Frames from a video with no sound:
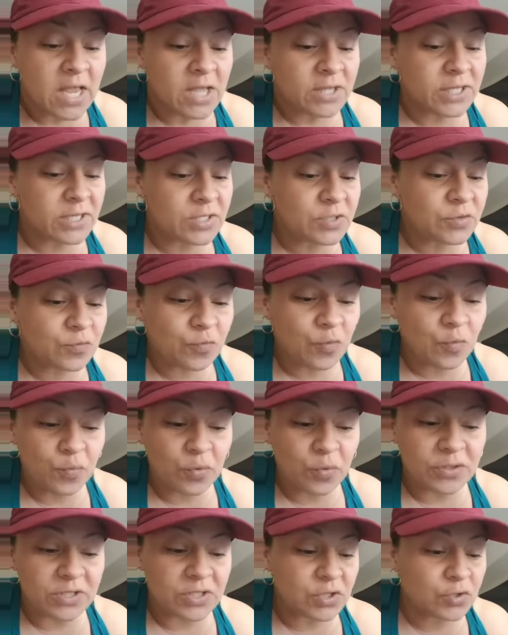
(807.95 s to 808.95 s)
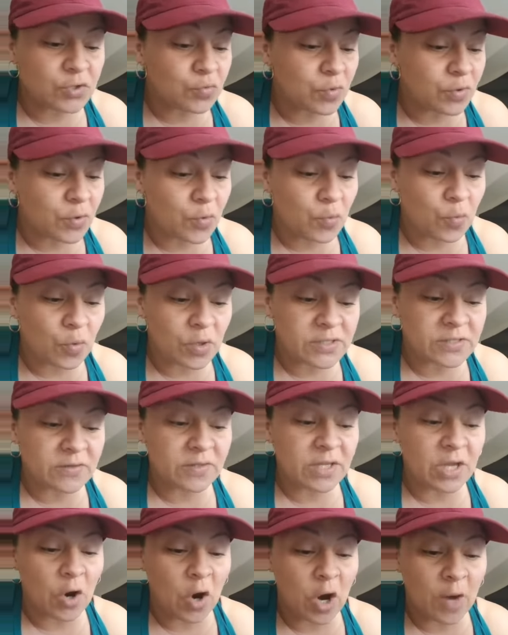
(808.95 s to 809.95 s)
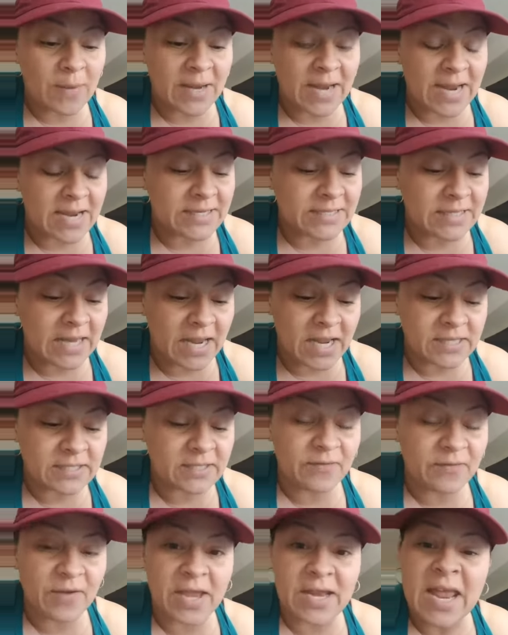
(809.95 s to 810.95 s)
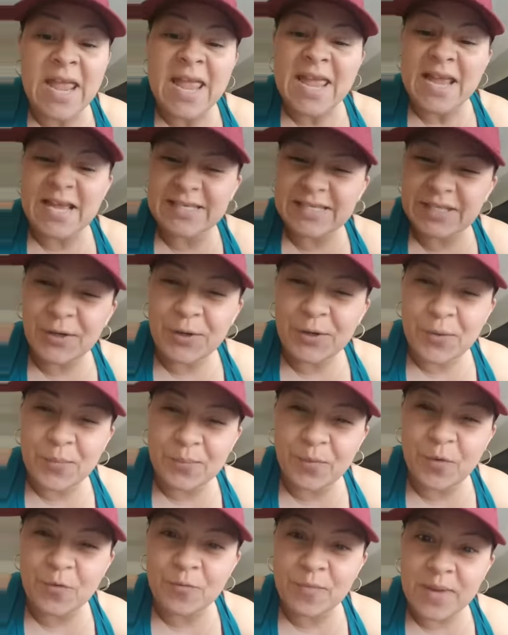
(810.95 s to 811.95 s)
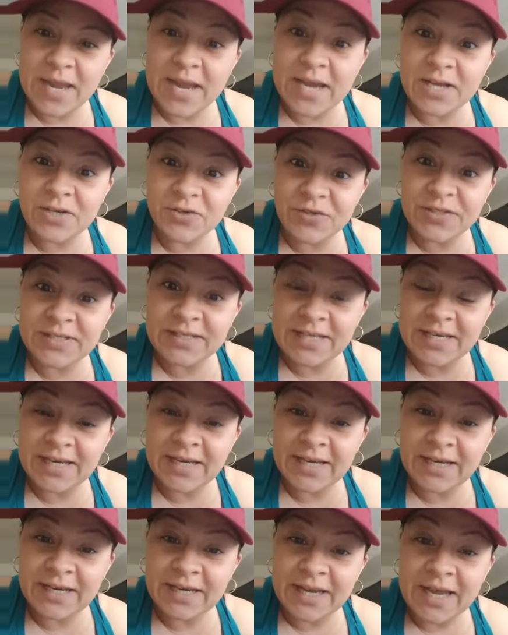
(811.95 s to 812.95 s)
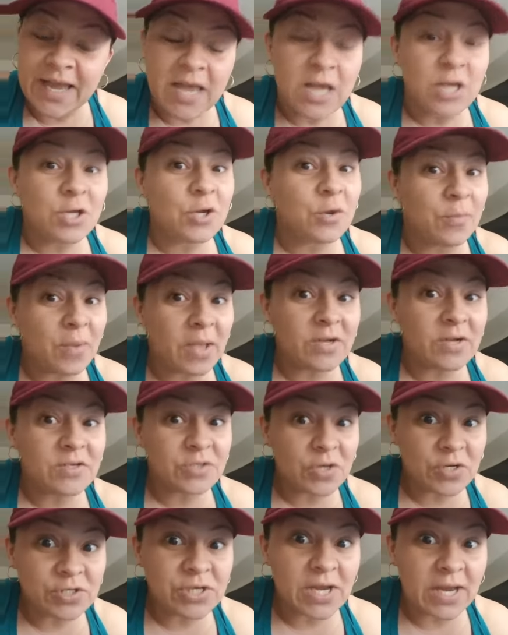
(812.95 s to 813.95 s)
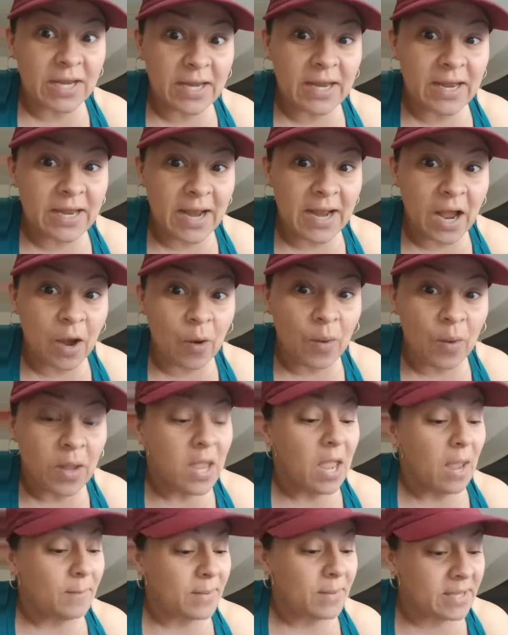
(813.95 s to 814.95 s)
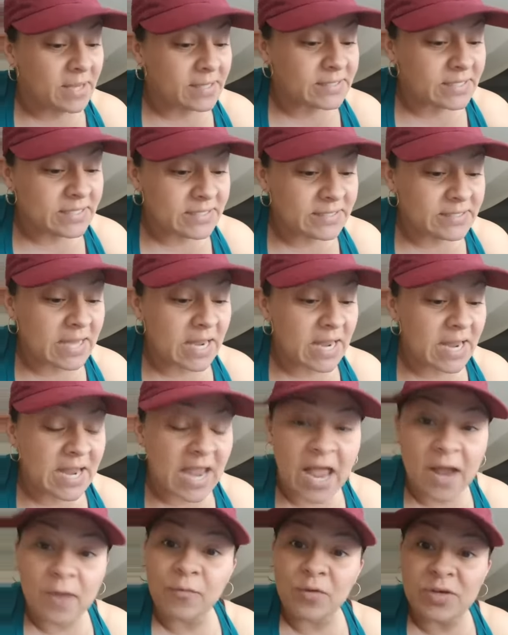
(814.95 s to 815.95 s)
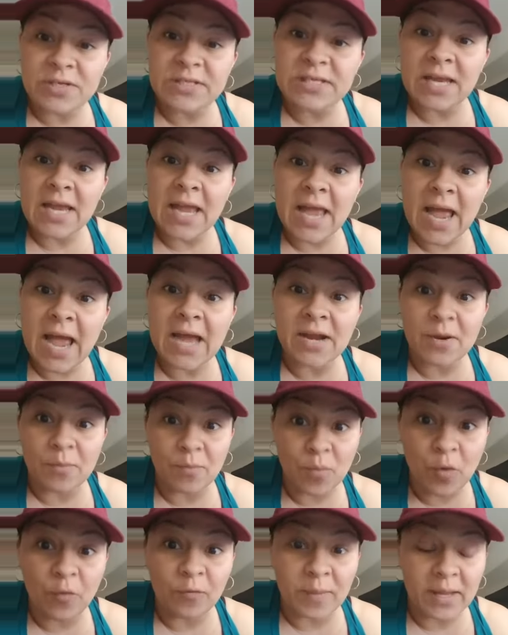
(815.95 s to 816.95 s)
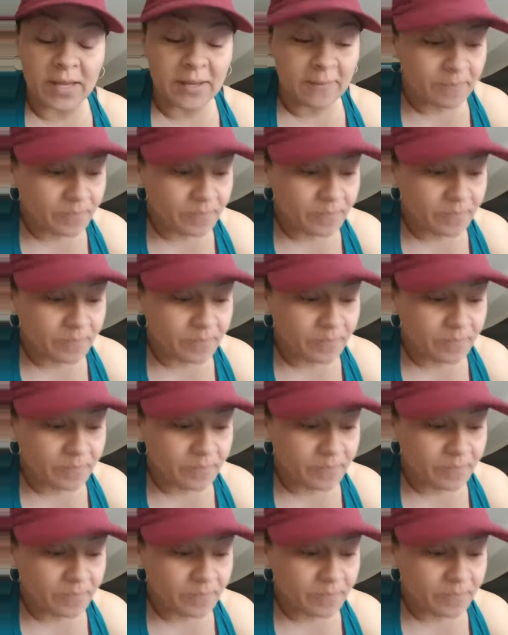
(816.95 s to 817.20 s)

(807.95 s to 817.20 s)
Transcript: This group would destroy the works of the army in days ahead. Is there a movement in your city? You better start checking it out, because he's saying every state had a movement.